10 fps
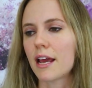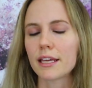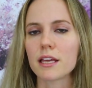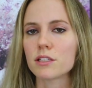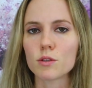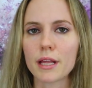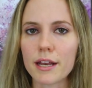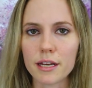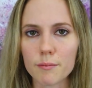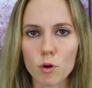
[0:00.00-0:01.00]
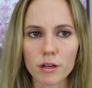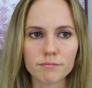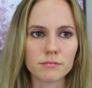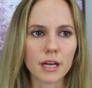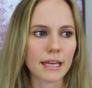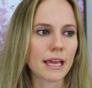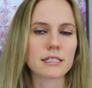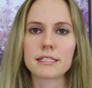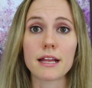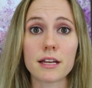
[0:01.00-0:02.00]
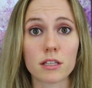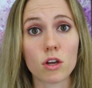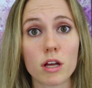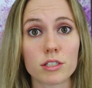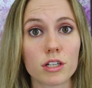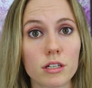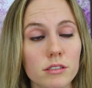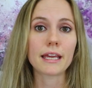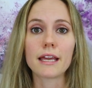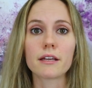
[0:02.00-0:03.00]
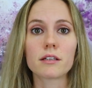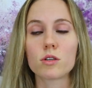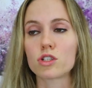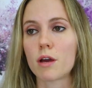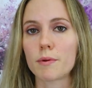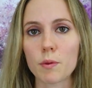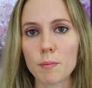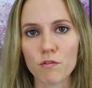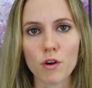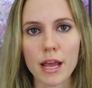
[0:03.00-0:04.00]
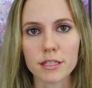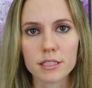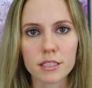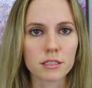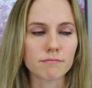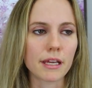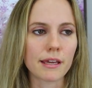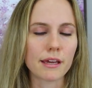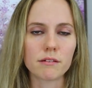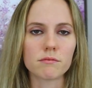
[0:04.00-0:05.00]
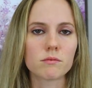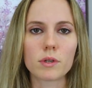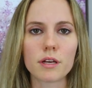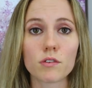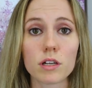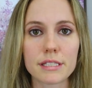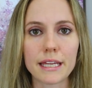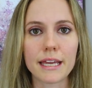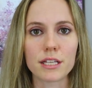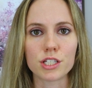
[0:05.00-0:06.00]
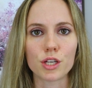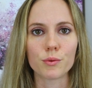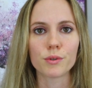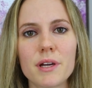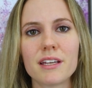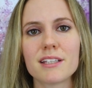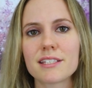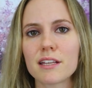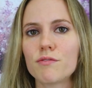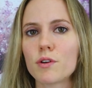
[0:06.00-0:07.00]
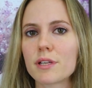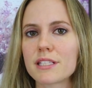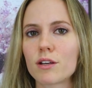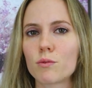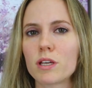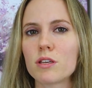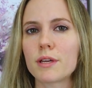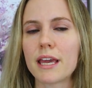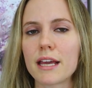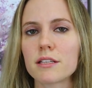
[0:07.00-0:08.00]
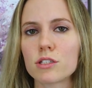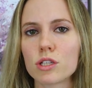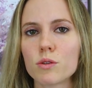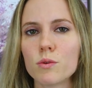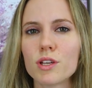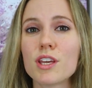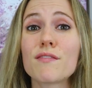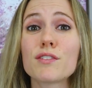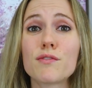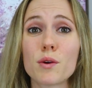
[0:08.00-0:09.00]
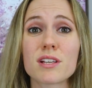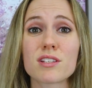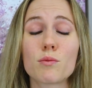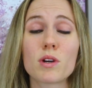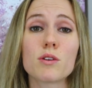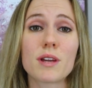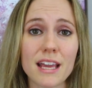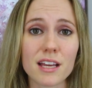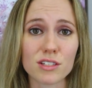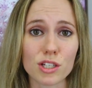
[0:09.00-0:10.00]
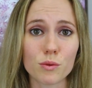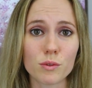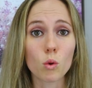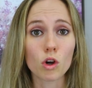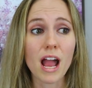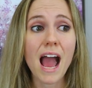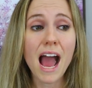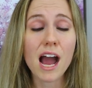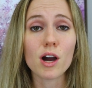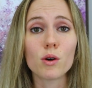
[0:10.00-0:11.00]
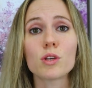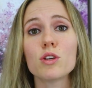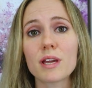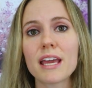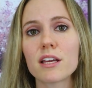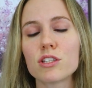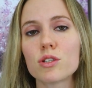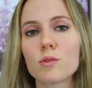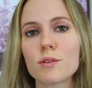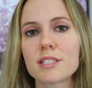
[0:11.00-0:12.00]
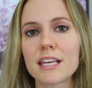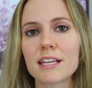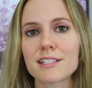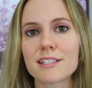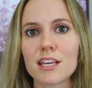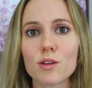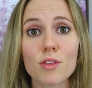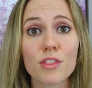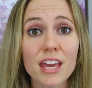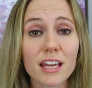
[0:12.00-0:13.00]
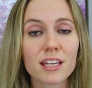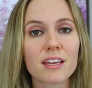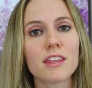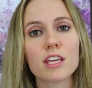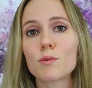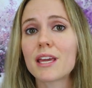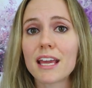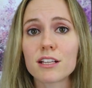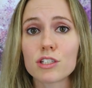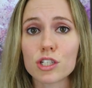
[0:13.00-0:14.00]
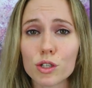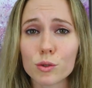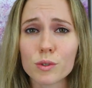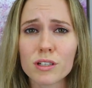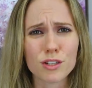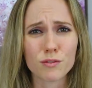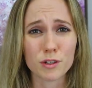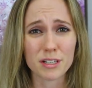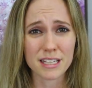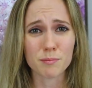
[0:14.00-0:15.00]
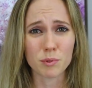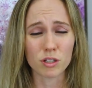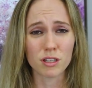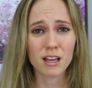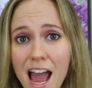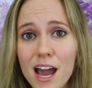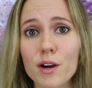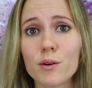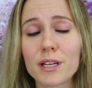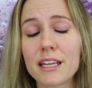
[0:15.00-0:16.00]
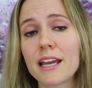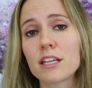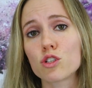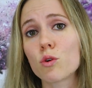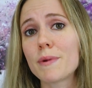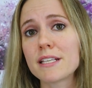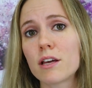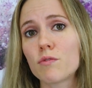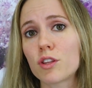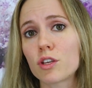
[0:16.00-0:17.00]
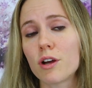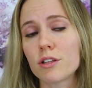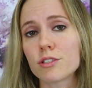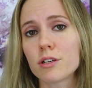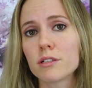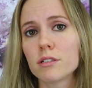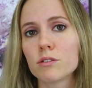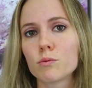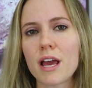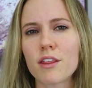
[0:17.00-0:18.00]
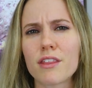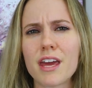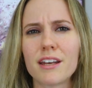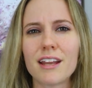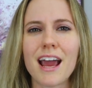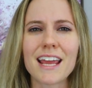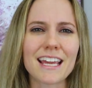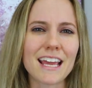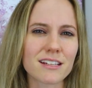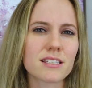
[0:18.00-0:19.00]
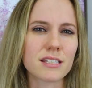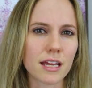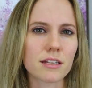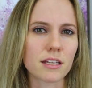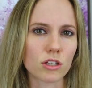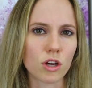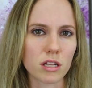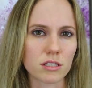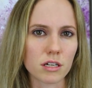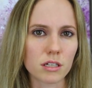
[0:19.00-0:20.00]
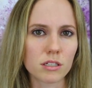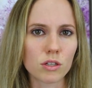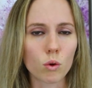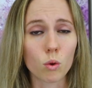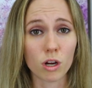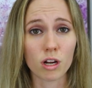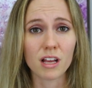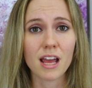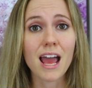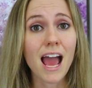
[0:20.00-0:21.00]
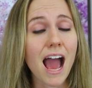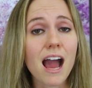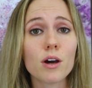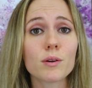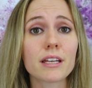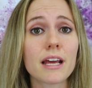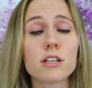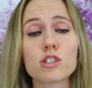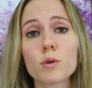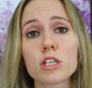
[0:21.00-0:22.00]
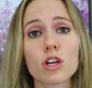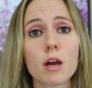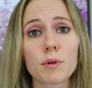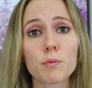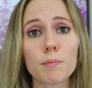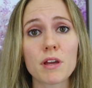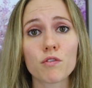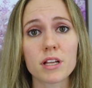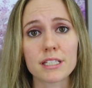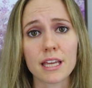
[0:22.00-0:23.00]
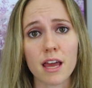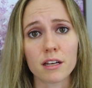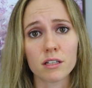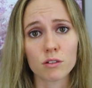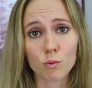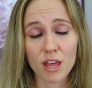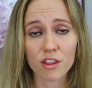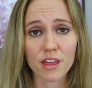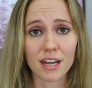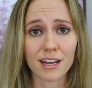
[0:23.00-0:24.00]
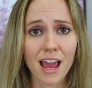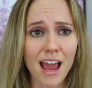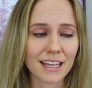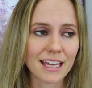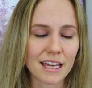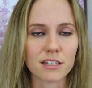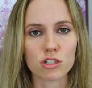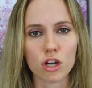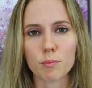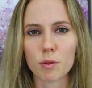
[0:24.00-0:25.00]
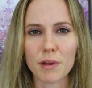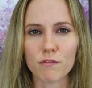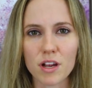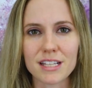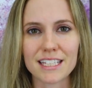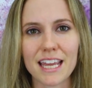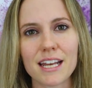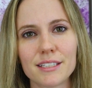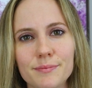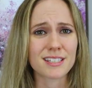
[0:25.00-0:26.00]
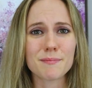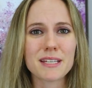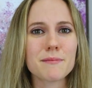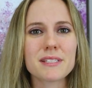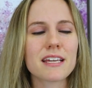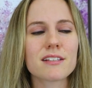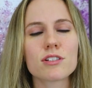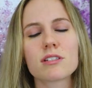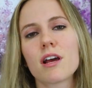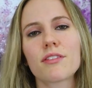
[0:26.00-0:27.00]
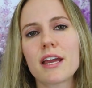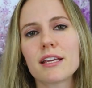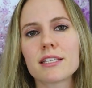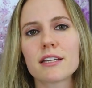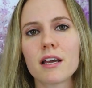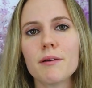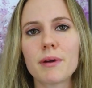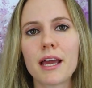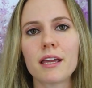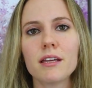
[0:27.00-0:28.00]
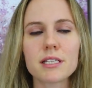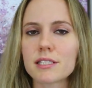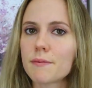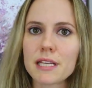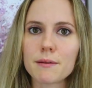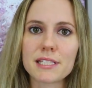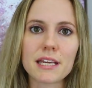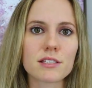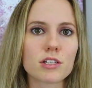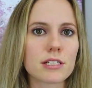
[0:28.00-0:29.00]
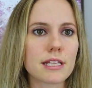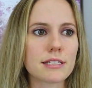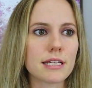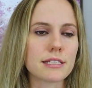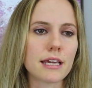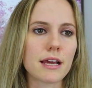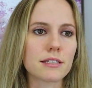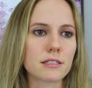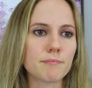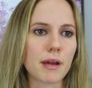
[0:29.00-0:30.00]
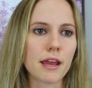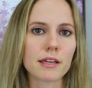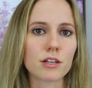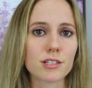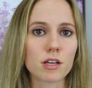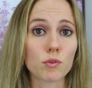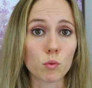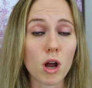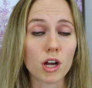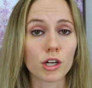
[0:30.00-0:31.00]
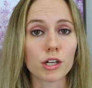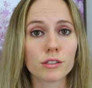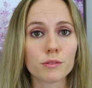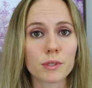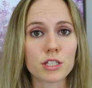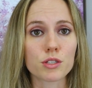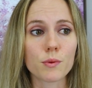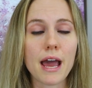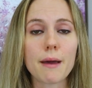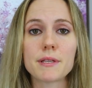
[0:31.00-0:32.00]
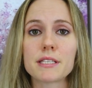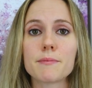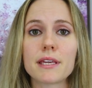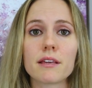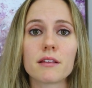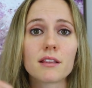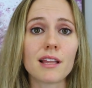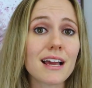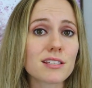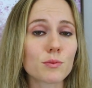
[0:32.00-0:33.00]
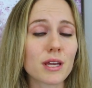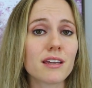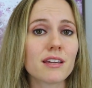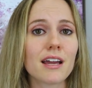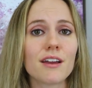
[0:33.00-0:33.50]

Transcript: I can't do that anymore. I can't stand at the concert. I can't go shopping with my friends. I can't, whatever else I can't do. But instead of focusing on what you can't do, you have to focus on what you can do or how you can do those things that you think that you can't do. So for example, how can I enjoy myself at the concert rather than I can't stand at the concert or how can I enjoy shopping with my friends again, rather than I can't shop with my friends again? Sometimes the answer is not that easy to come by, but sometimes the answer is as easy as buying yourself a walker which is what happened to me last week.